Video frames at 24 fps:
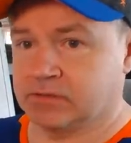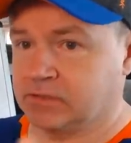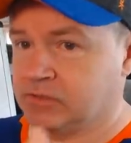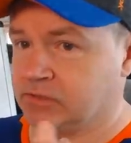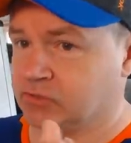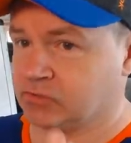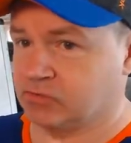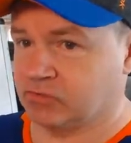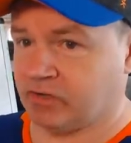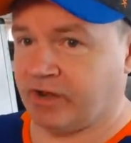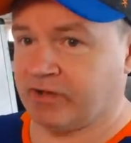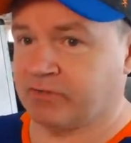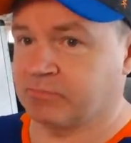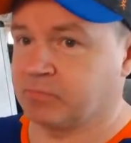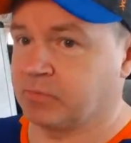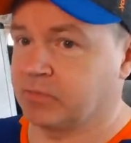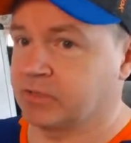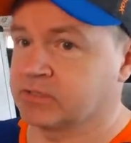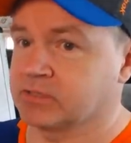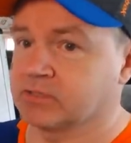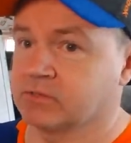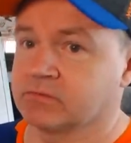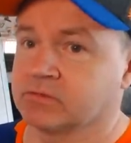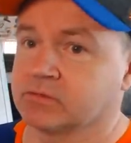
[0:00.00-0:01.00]
these draft
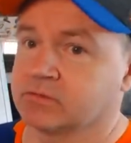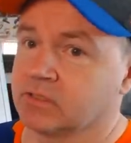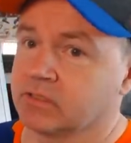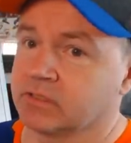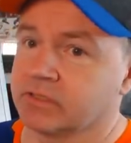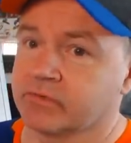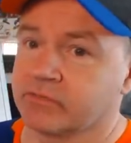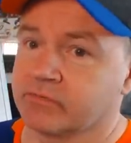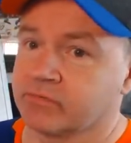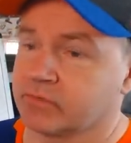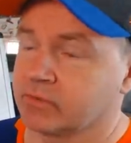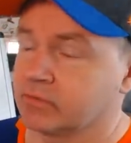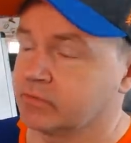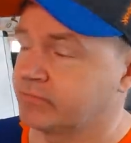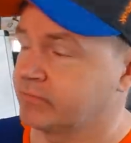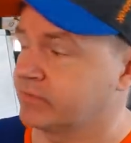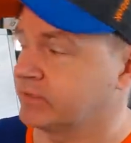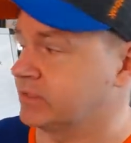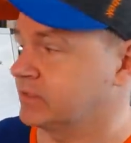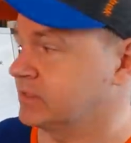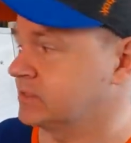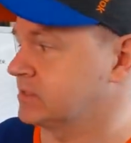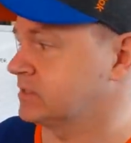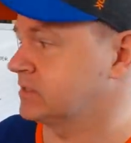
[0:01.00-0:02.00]
books I was looking through for
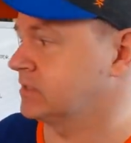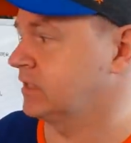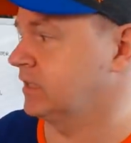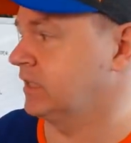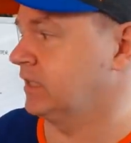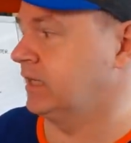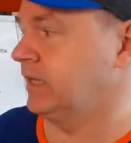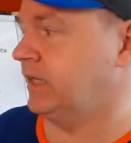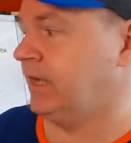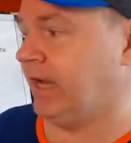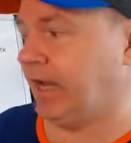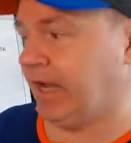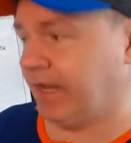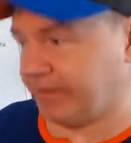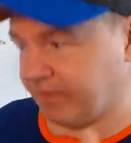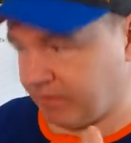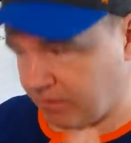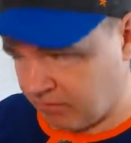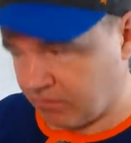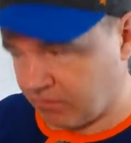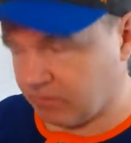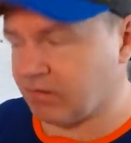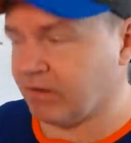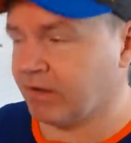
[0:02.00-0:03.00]
this, and they
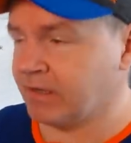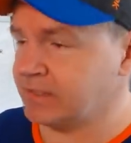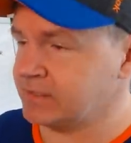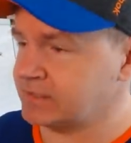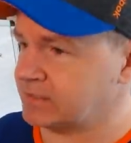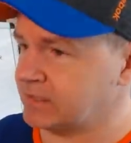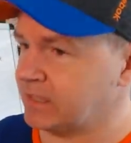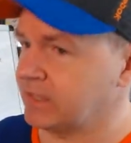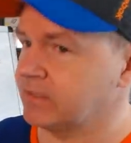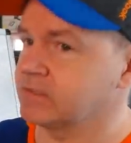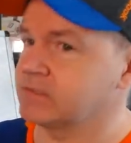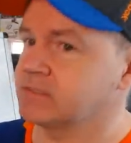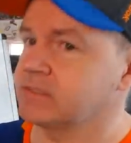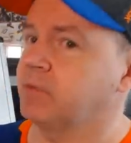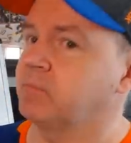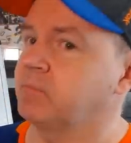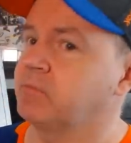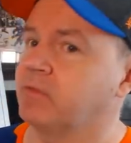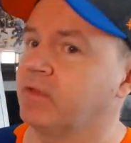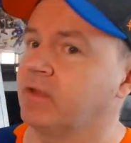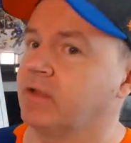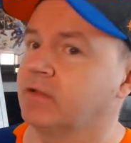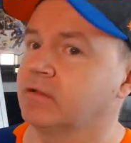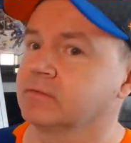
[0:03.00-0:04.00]
all kind of say the same
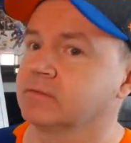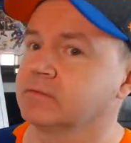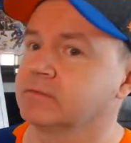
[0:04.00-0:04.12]
thing.